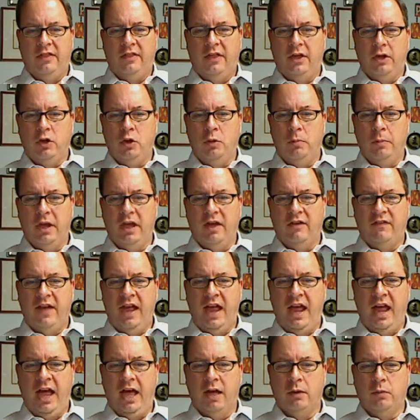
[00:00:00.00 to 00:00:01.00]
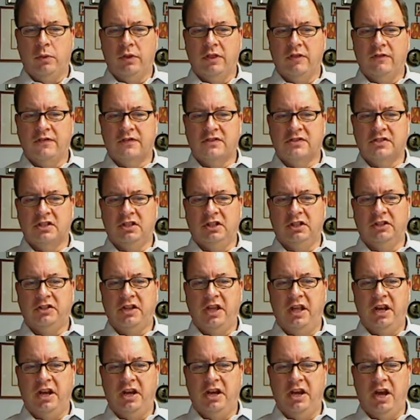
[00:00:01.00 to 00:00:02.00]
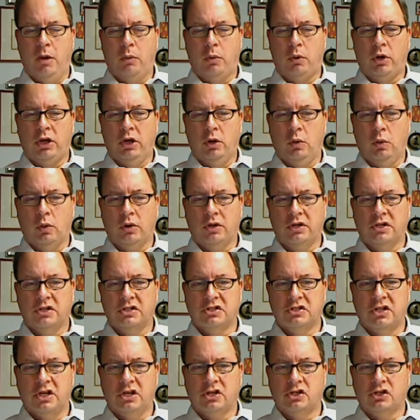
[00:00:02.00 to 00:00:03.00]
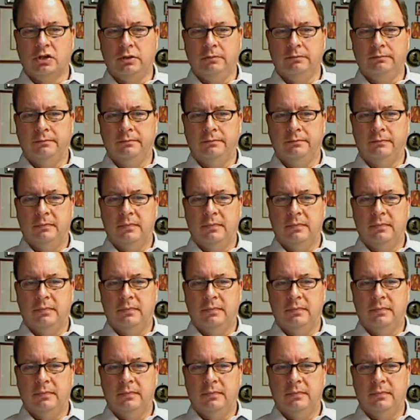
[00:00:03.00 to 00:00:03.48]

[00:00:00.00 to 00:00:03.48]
that you may have had with a facilitated networking organization.